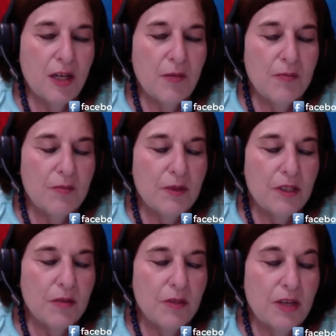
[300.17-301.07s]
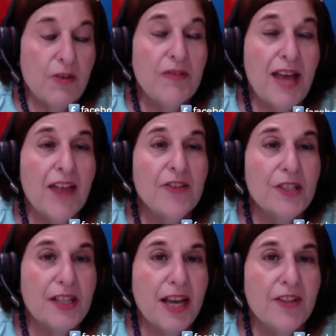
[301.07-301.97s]
uh, that we've gathered
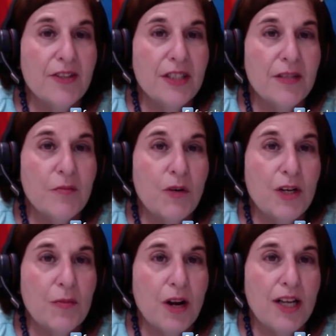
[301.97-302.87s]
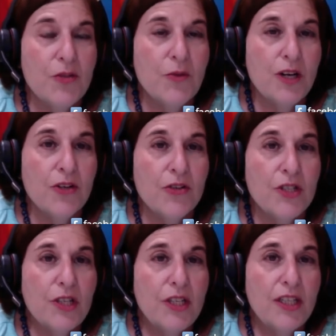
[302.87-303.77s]
together in Where Pride Dwells